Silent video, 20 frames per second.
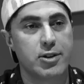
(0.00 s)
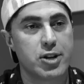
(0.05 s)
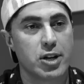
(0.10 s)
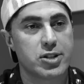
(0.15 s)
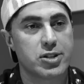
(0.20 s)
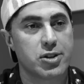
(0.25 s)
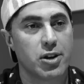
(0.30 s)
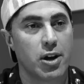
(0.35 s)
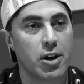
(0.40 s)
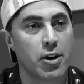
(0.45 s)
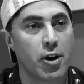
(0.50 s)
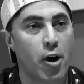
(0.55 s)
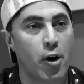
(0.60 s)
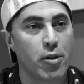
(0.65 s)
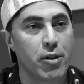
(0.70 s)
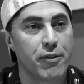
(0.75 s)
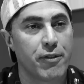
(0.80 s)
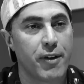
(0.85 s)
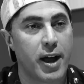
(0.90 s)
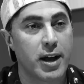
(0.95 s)
just so you know,
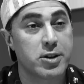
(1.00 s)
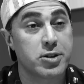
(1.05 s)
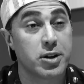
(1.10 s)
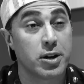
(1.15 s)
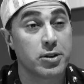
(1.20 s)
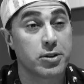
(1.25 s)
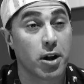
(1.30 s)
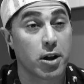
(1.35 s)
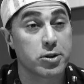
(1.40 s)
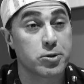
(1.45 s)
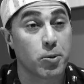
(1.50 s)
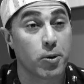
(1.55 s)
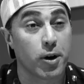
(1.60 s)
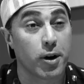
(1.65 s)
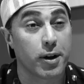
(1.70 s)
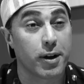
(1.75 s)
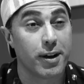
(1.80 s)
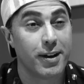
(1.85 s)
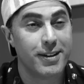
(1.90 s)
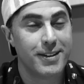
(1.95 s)
the vaccine does work.